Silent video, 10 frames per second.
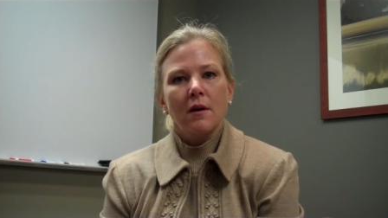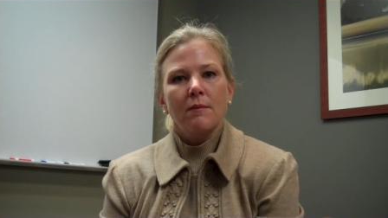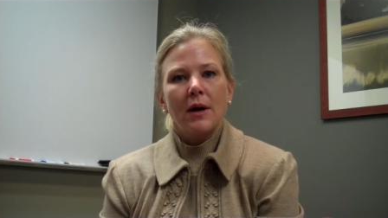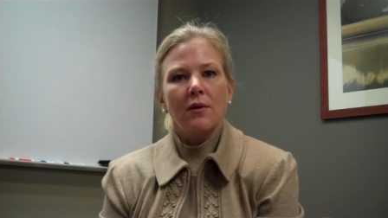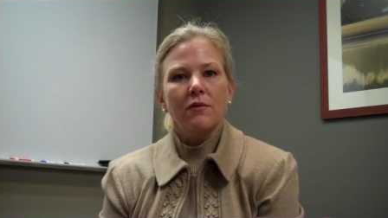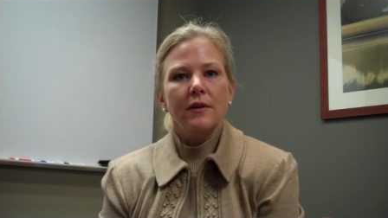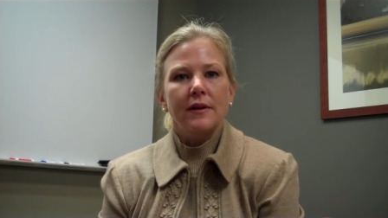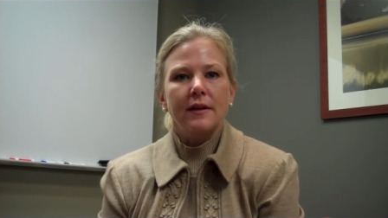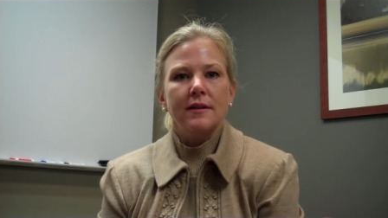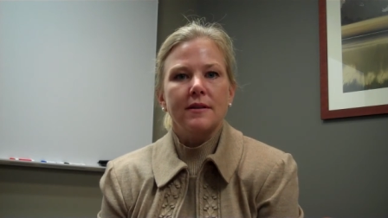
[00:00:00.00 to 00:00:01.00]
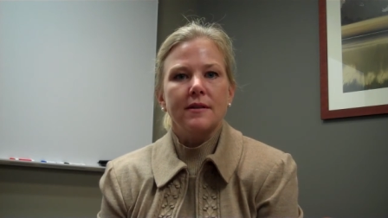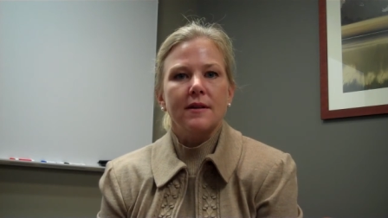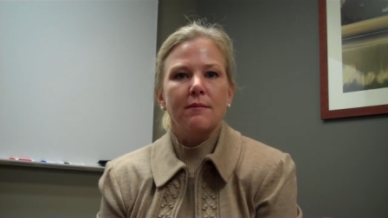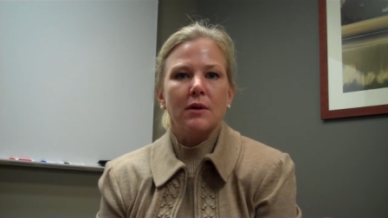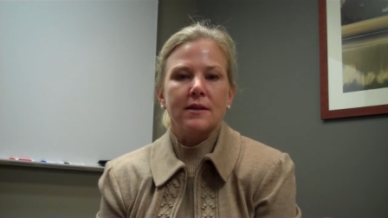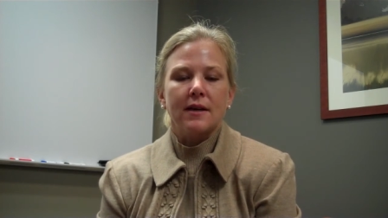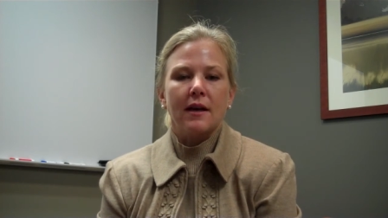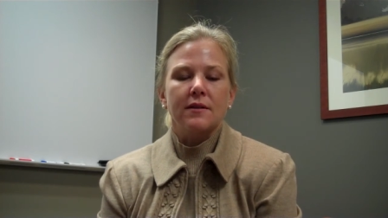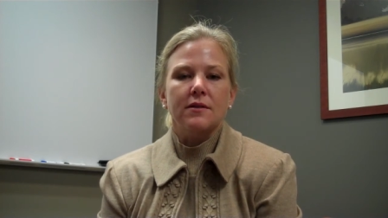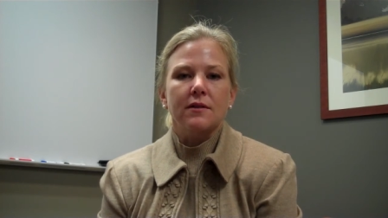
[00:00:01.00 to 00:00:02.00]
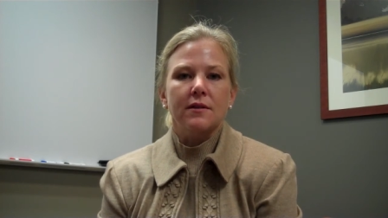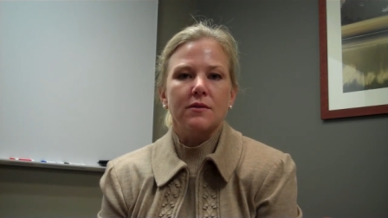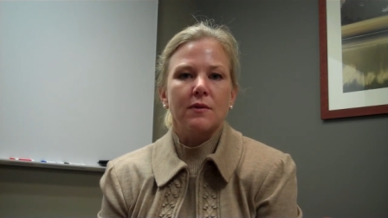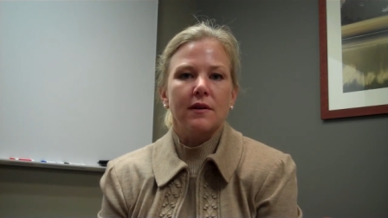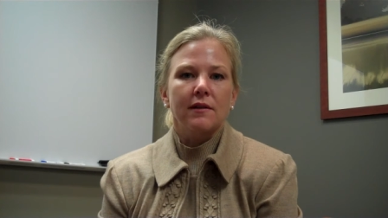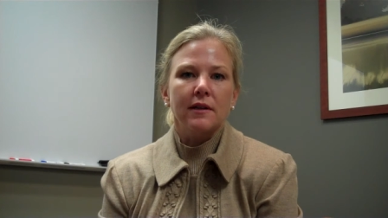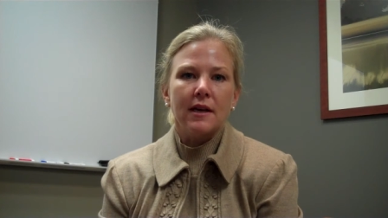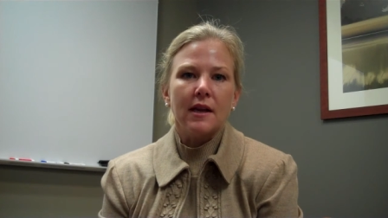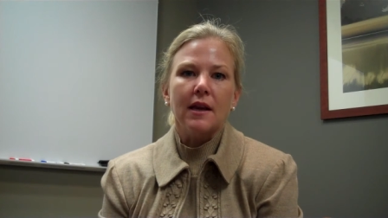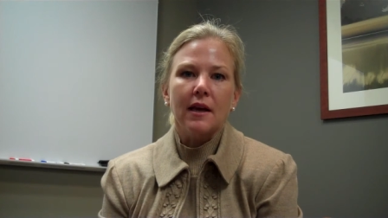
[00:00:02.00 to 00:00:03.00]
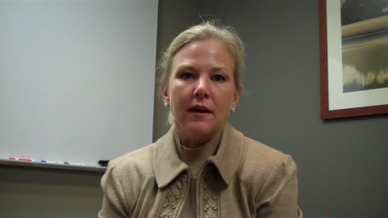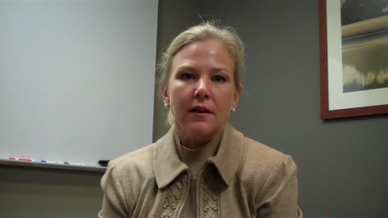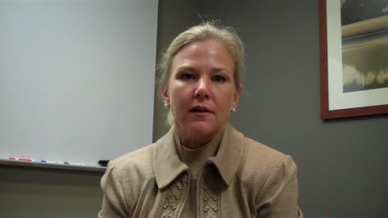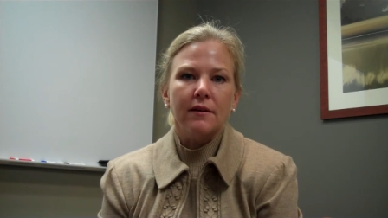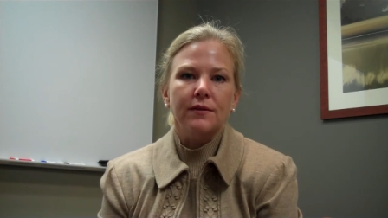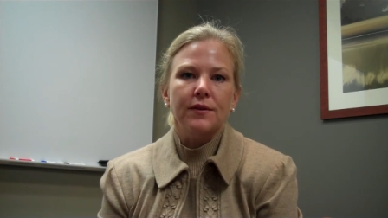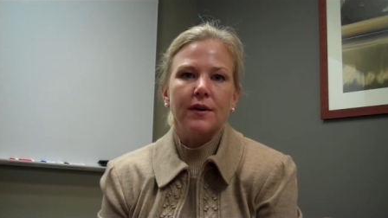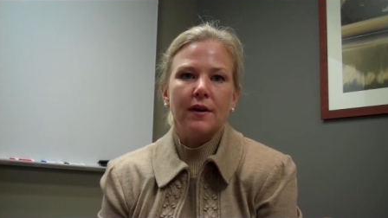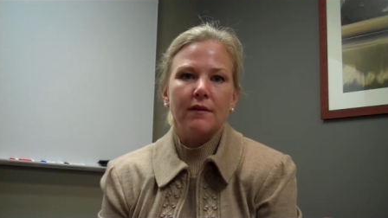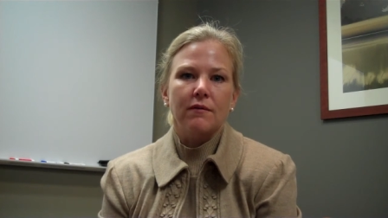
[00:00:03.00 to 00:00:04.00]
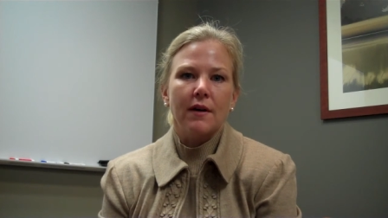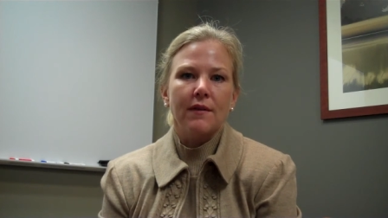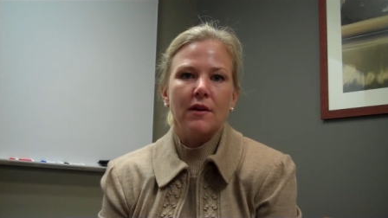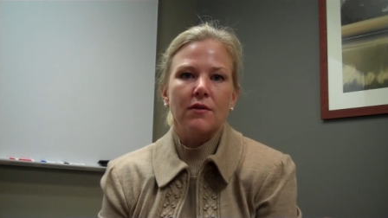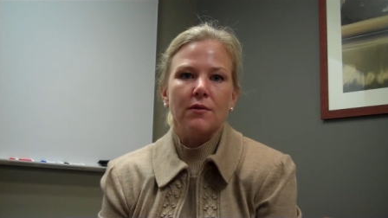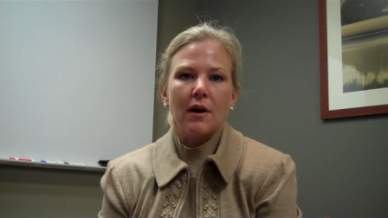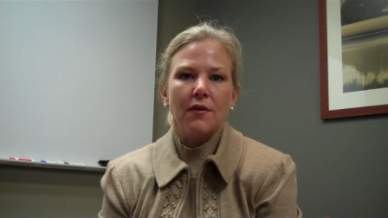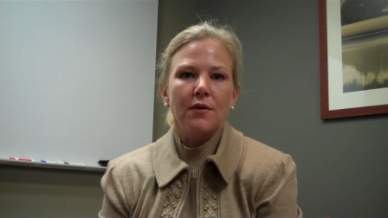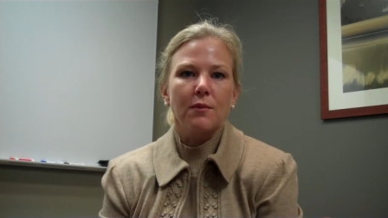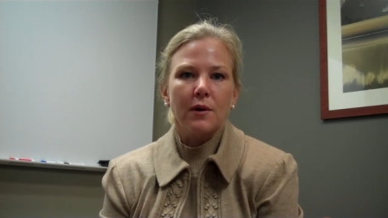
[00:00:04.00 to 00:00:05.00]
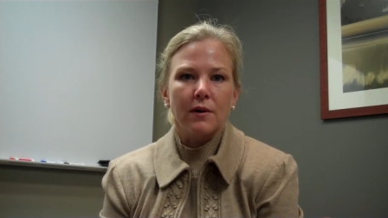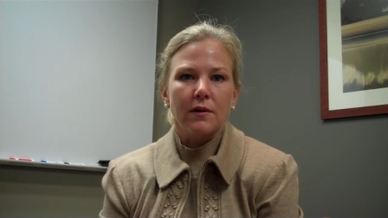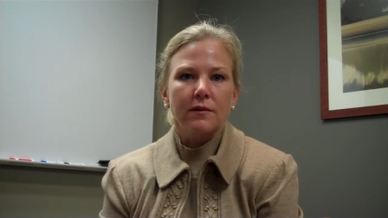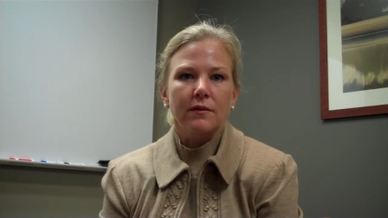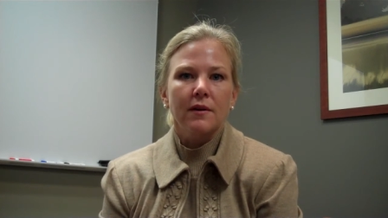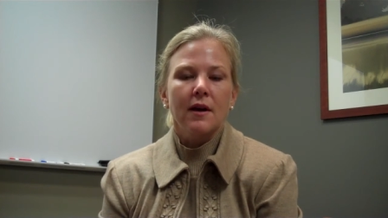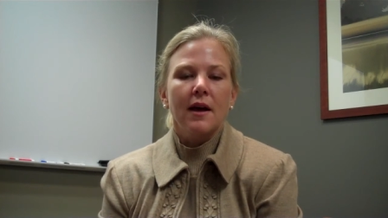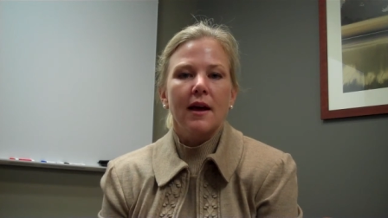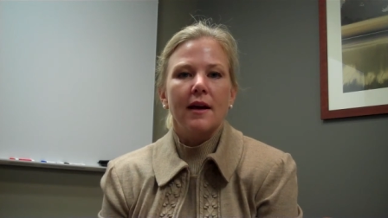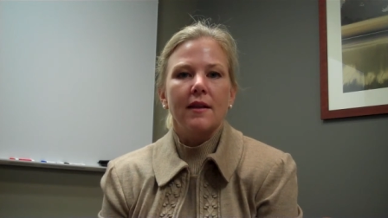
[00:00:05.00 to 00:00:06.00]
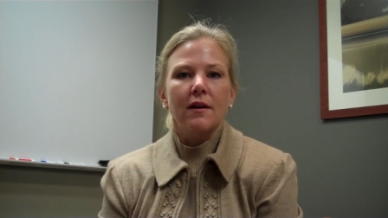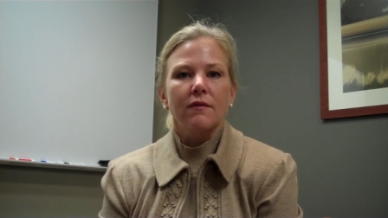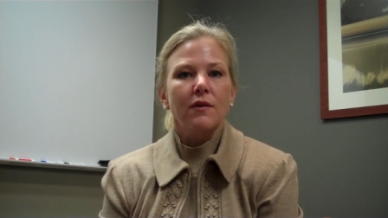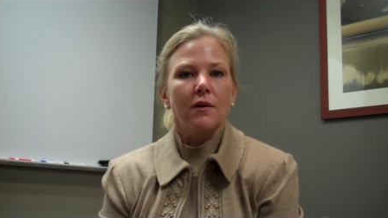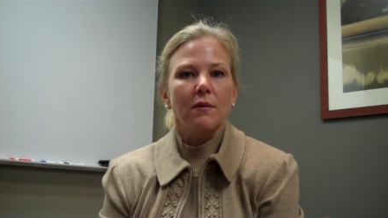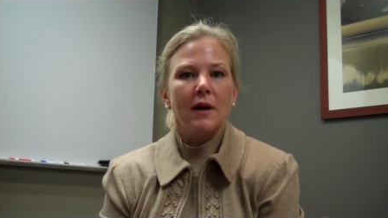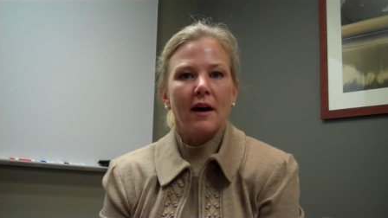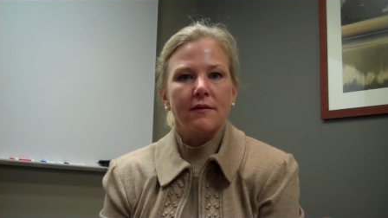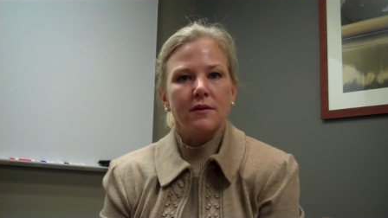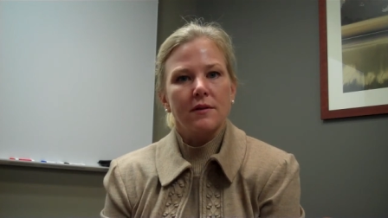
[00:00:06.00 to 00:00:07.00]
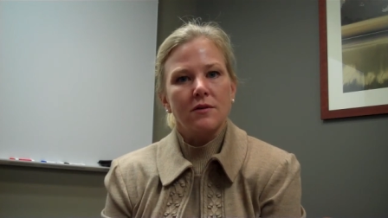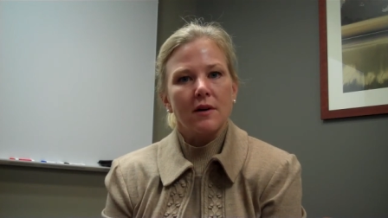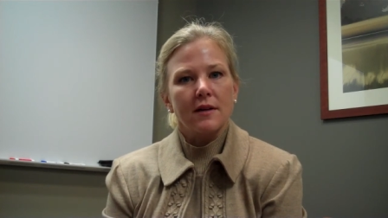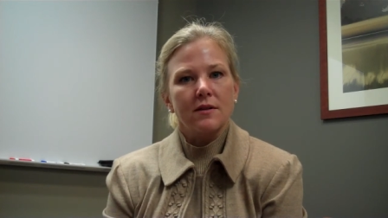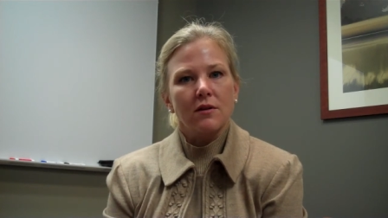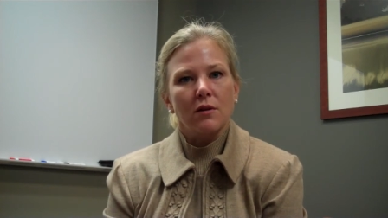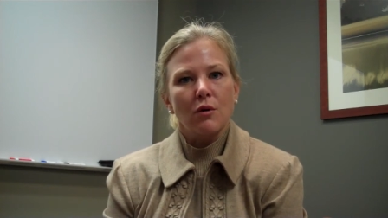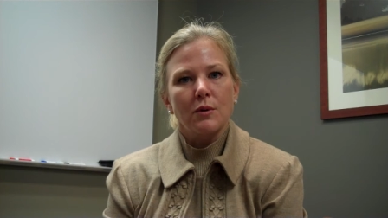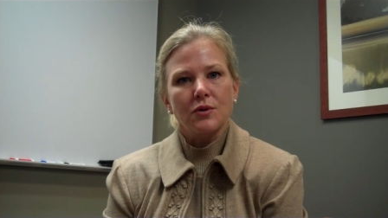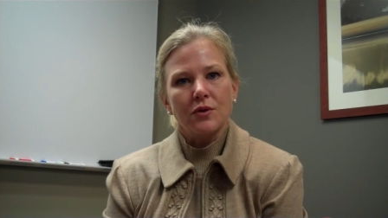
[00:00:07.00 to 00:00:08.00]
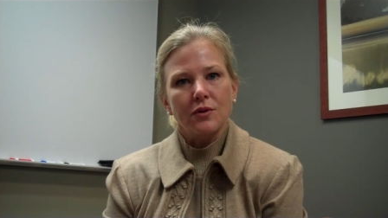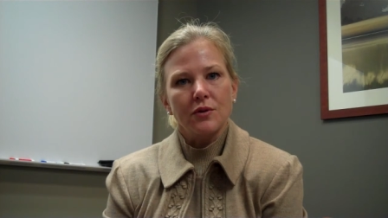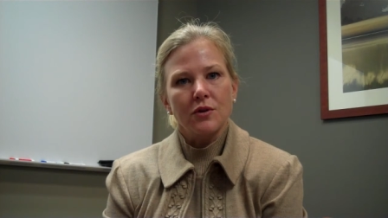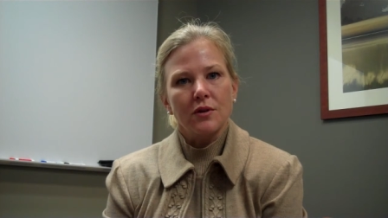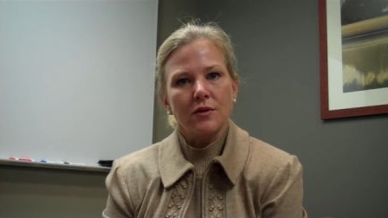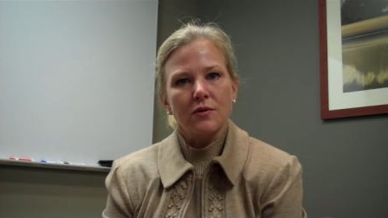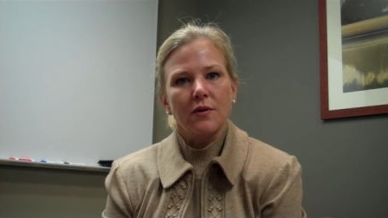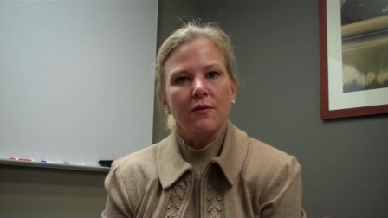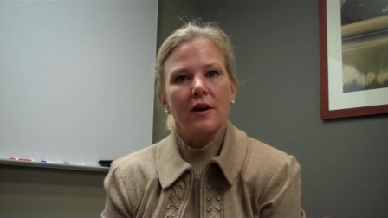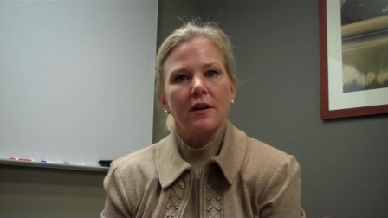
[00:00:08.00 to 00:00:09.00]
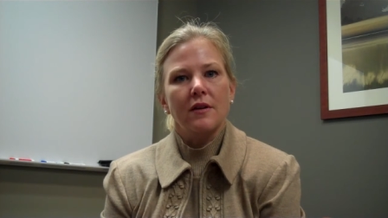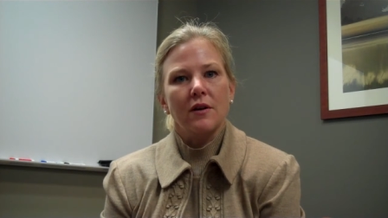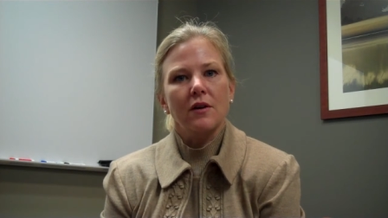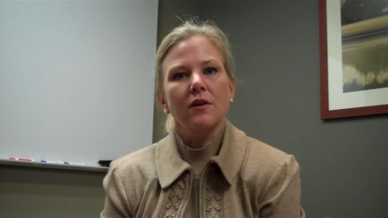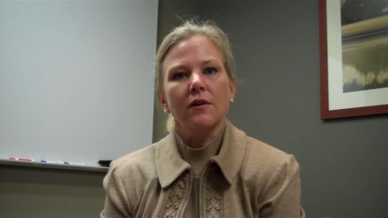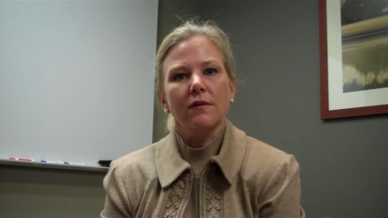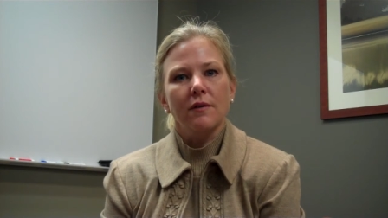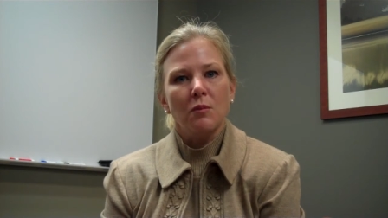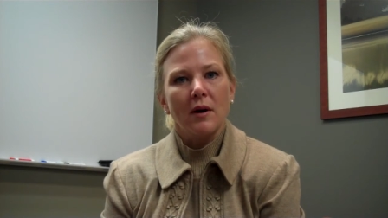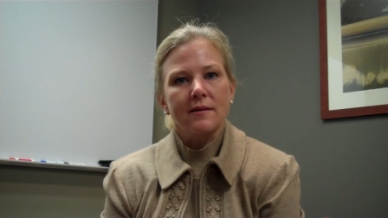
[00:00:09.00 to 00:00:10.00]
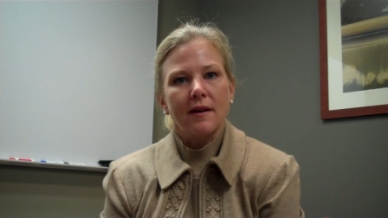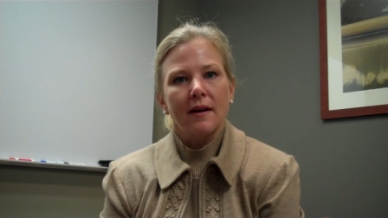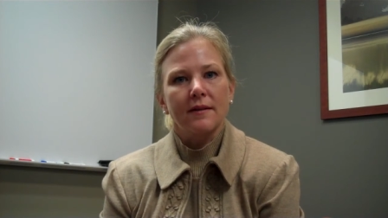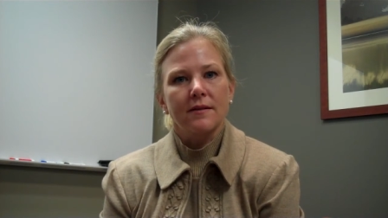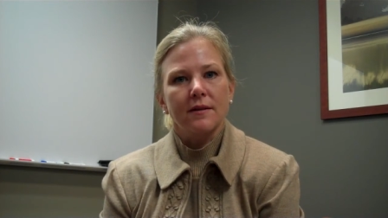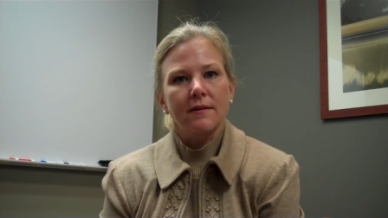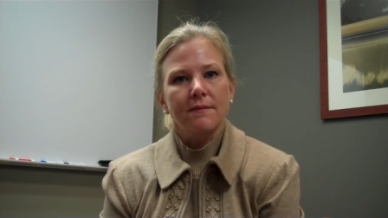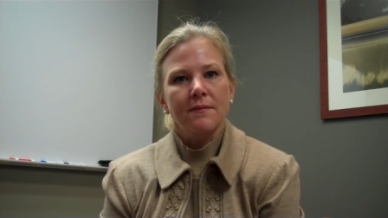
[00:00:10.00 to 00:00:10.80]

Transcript: My own feeling is that breast cancer is one of the lead killers of women throughout the world, and therefore we have to address global solutions for finding the cure for breast cancer.